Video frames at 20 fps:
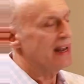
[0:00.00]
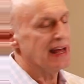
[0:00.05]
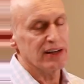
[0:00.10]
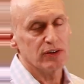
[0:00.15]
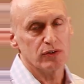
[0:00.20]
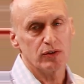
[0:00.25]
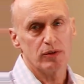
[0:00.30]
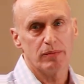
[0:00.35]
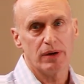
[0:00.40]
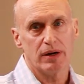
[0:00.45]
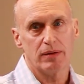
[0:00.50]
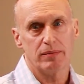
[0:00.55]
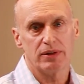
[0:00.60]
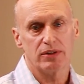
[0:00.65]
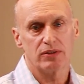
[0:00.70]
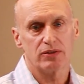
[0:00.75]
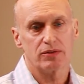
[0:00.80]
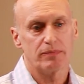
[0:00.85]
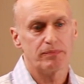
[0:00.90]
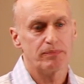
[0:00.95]
and angled
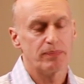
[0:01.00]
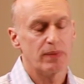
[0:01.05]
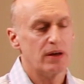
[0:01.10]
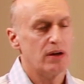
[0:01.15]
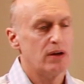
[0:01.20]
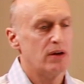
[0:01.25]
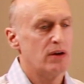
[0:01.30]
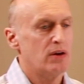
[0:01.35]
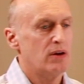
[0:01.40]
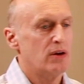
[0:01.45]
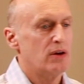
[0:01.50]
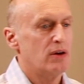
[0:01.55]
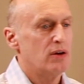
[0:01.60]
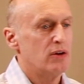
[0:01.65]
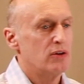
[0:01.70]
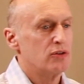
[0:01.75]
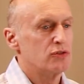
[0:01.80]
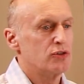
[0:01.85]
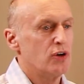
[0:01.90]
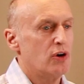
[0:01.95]
abutments.
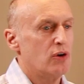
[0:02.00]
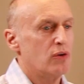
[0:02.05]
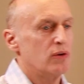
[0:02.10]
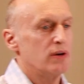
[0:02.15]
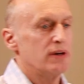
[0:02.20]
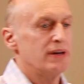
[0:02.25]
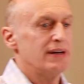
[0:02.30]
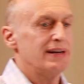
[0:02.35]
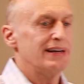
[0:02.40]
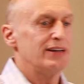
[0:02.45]
So